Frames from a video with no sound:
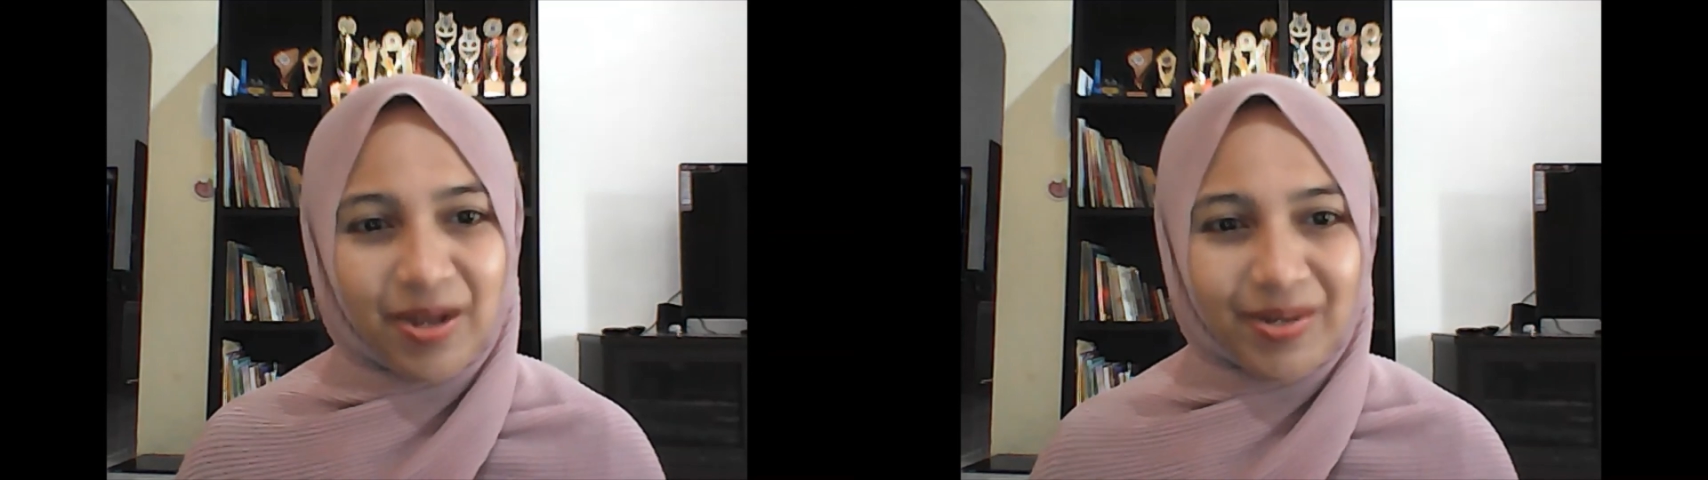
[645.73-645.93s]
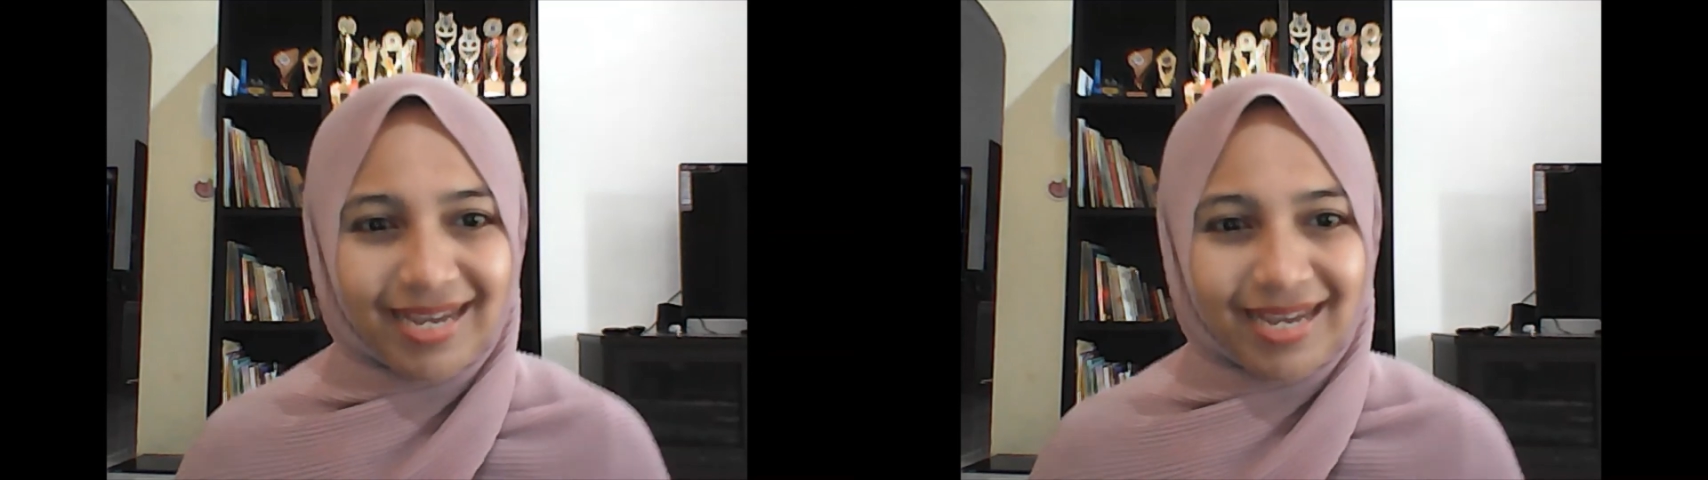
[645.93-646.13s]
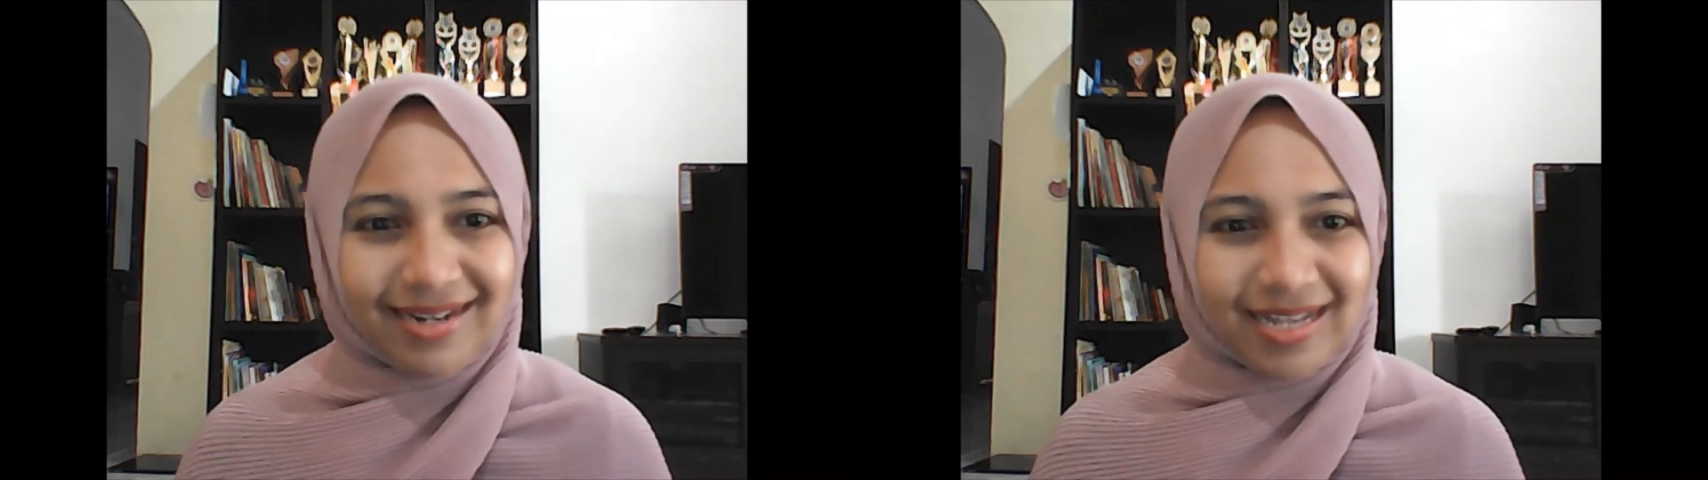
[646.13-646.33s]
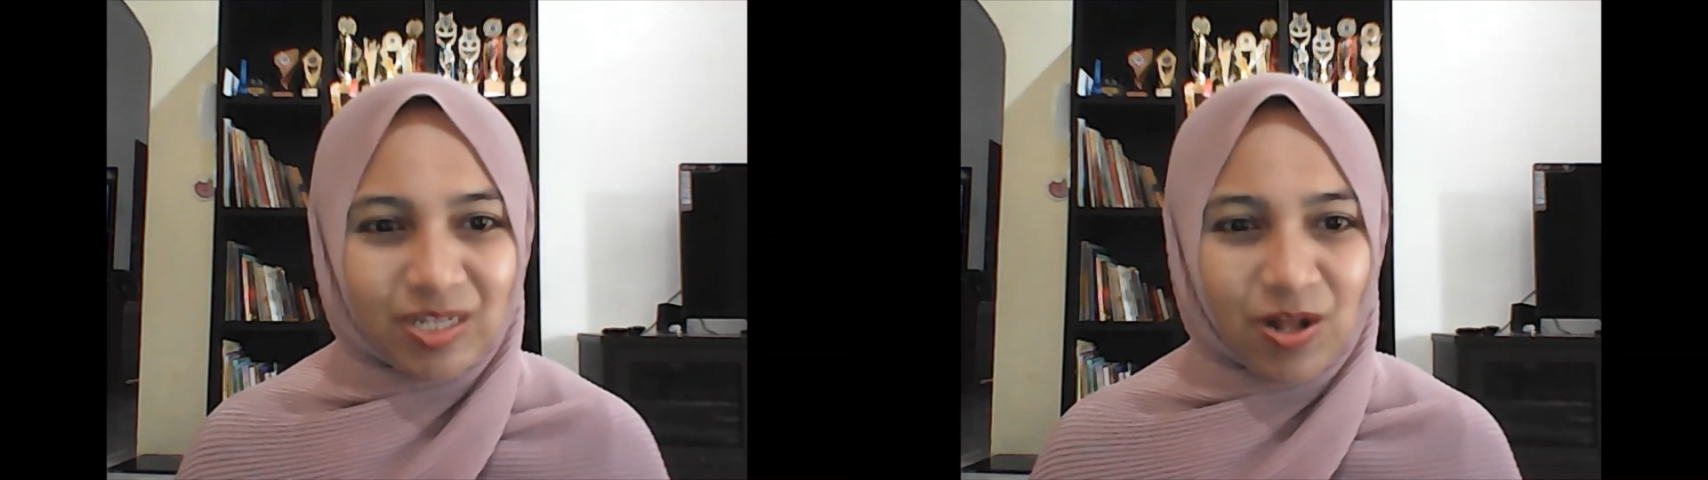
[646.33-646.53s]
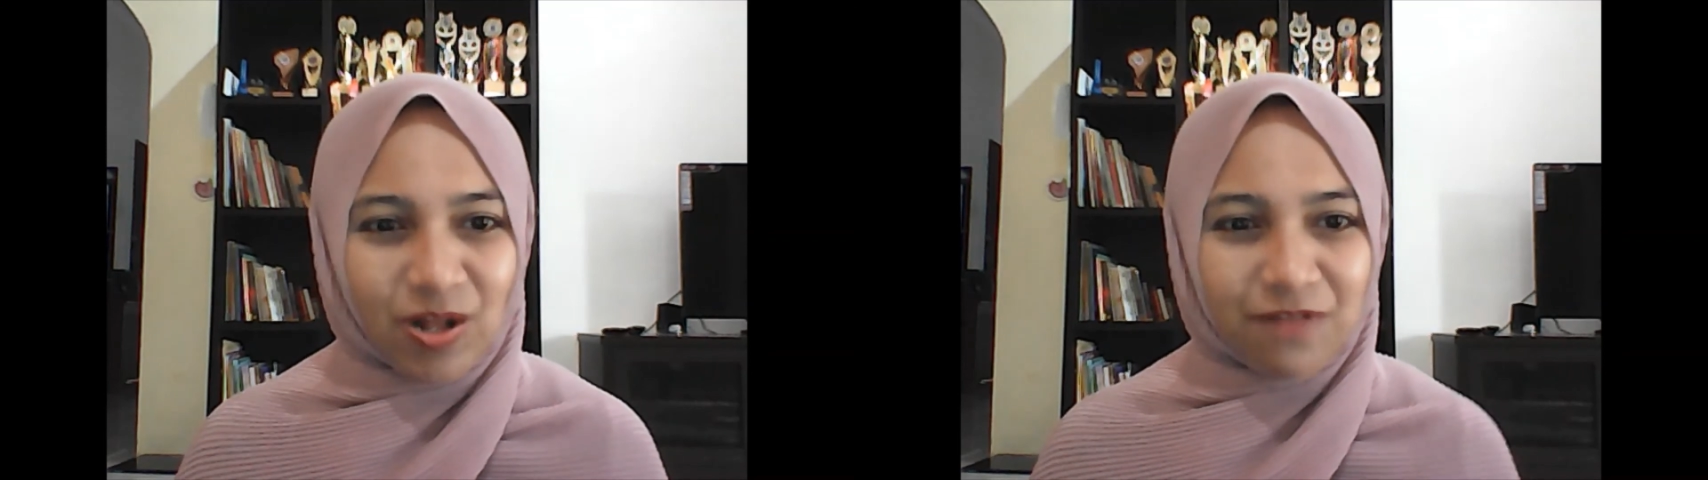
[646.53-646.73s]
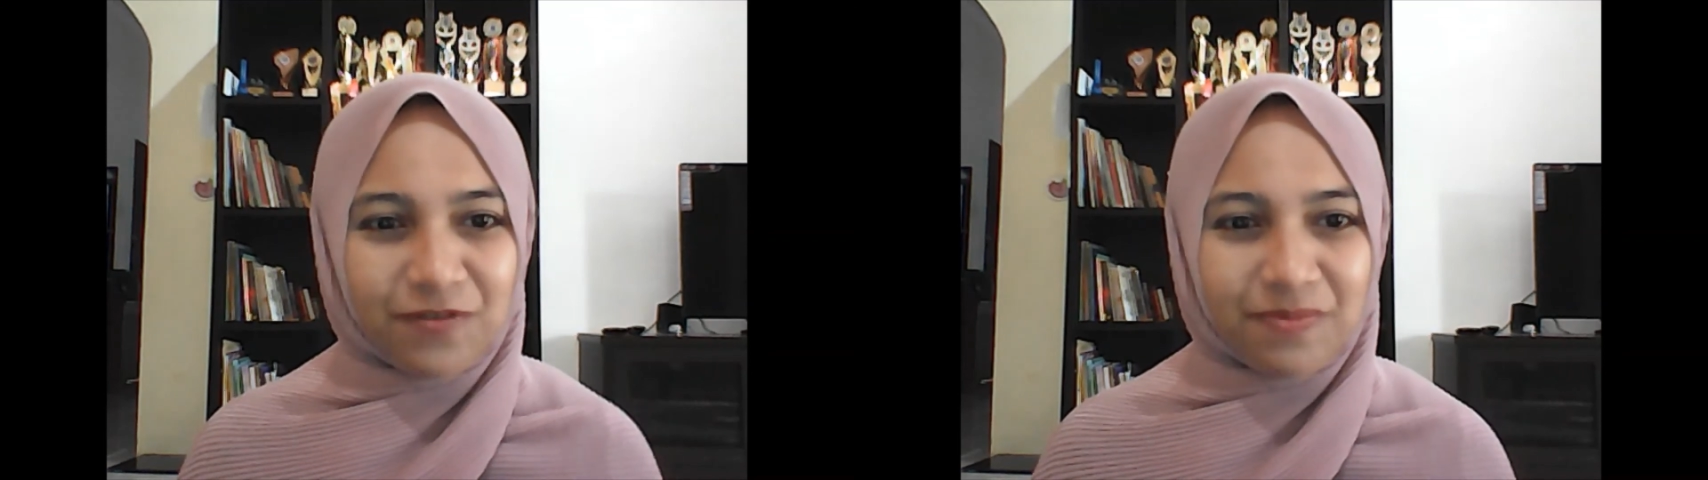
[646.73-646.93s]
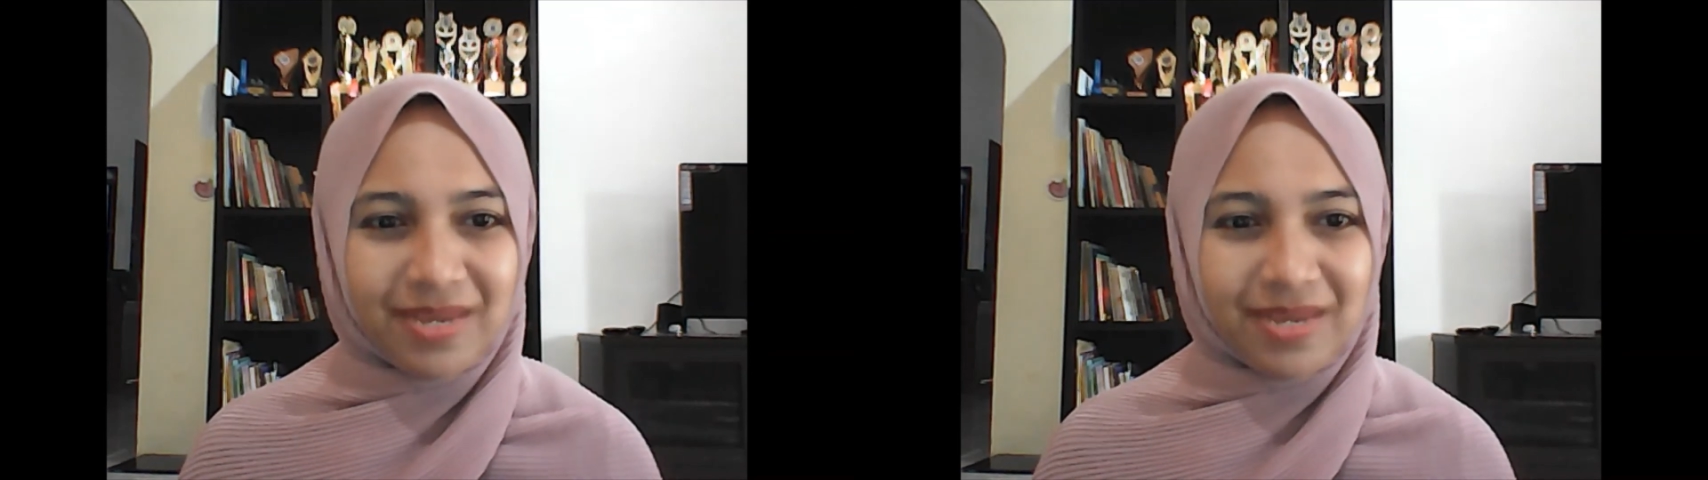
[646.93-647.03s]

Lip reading: Okay, that's all from